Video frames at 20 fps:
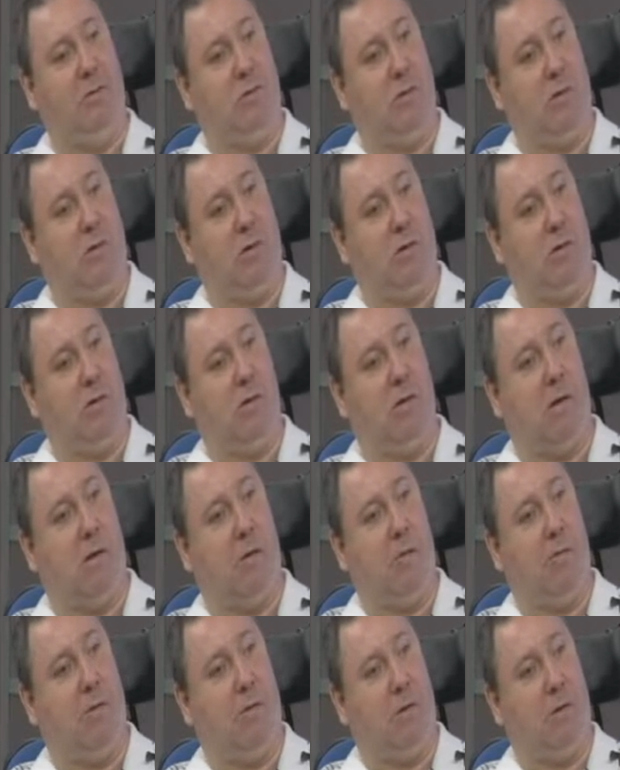or
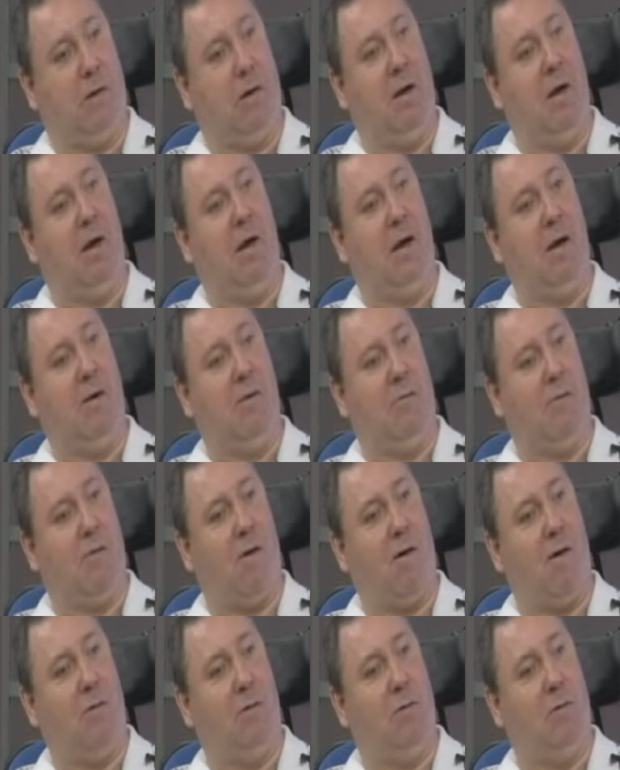another
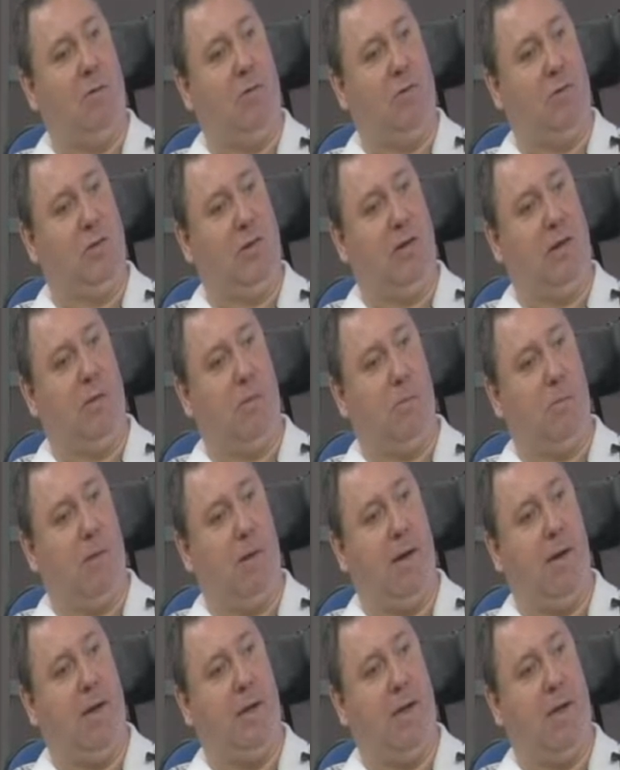pharmacy, it
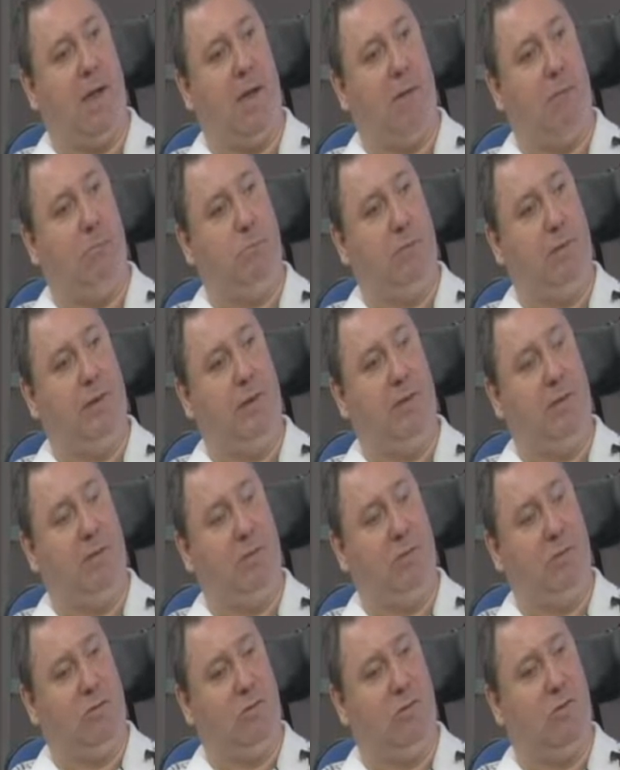might not be
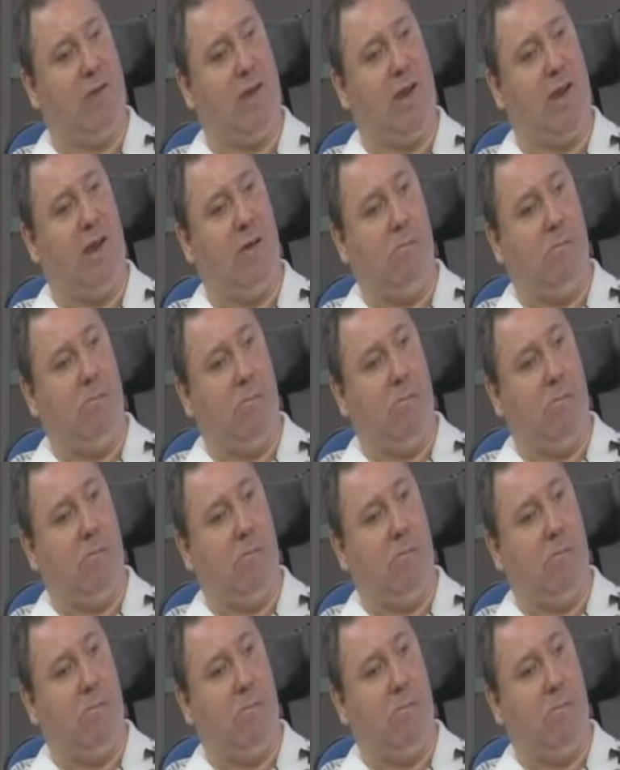the same.